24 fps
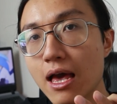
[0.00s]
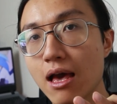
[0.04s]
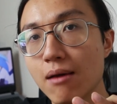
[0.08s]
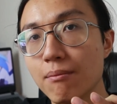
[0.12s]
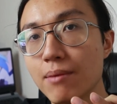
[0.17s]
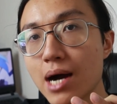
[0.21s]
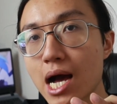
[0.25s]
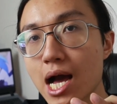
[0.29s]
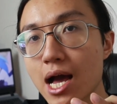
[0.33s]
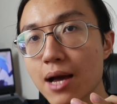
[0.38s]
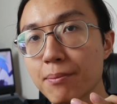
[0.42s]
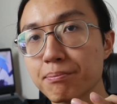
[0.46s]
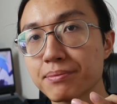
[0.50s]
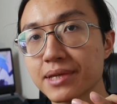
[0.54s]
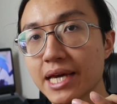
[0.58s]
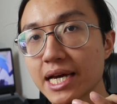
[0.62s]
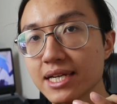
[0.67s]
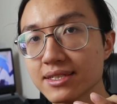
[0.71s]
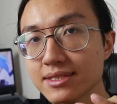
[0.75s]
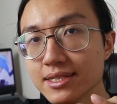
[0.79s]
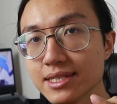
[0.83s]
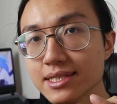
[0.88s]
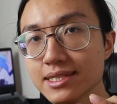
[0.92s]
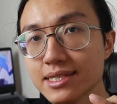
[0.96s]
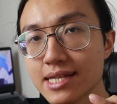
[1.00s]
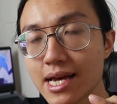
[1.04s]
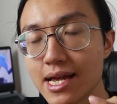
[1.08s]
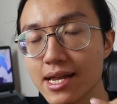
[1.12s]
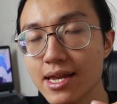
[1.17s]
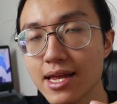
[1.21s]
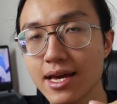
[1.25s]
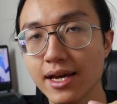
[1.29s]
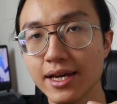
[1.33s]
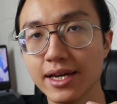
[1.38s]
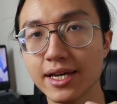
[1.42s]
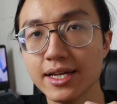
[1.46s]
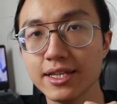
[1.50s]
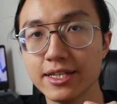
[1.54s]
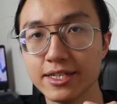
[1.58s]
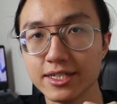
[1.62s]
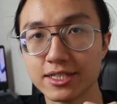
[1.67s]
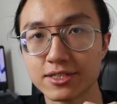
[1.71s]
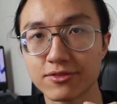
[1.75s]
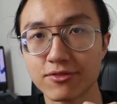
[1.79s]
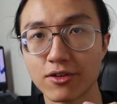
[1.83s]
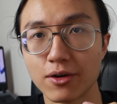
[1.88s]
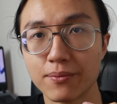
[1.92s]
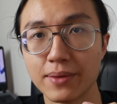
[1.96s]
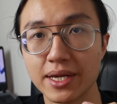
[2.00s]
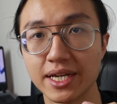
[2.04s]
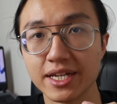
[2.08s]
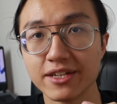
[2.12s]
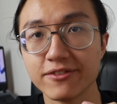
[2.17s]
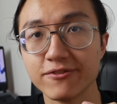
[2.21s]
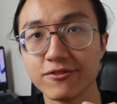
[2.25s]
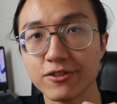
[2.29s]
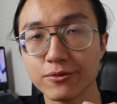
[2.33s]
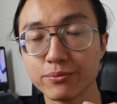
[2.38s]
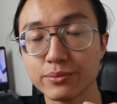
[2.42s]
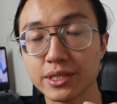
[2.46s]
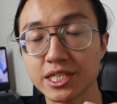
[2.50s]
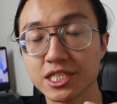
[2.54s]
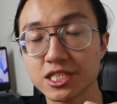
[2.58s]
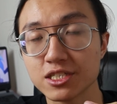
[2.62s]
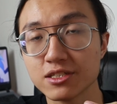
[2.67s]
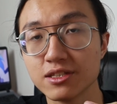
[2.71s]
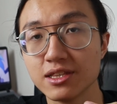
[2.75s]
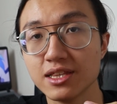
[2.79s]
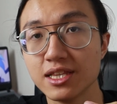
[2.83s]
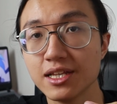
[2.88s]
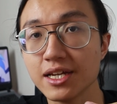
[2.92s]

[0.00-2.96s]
but I'm guessing that it is from an information